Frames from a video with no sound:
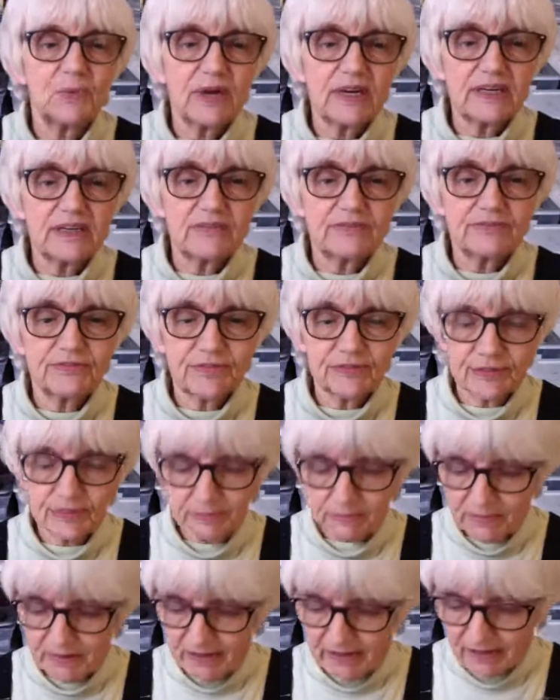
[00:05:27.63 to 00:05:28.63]
waited for
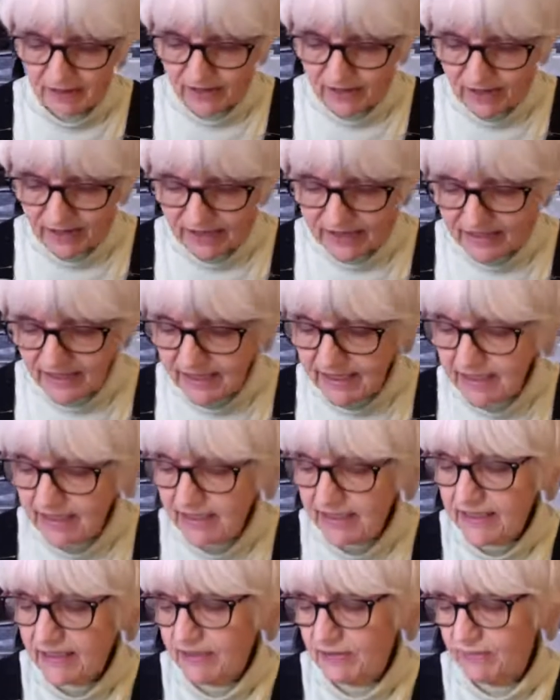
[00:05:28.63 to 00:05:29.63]
the plow guy to
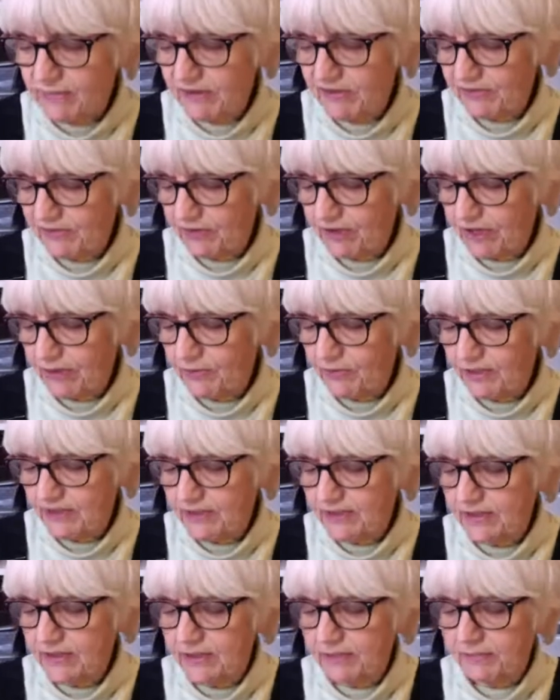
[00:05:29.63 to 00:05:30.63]
get here before I
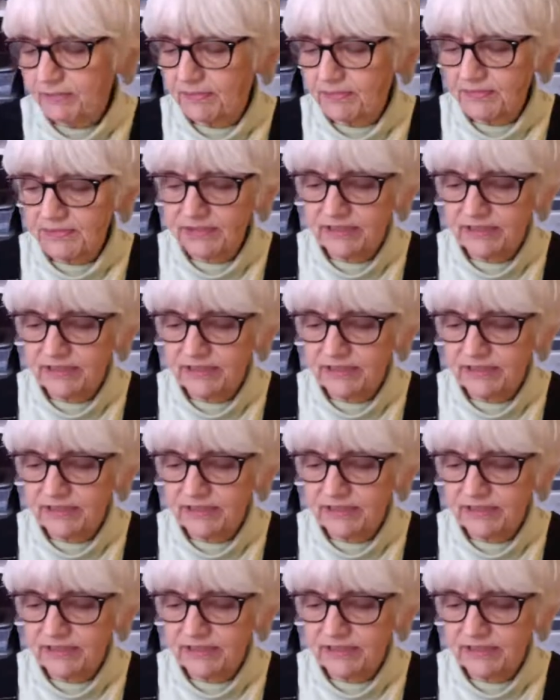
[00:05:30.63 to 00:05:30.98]
went to the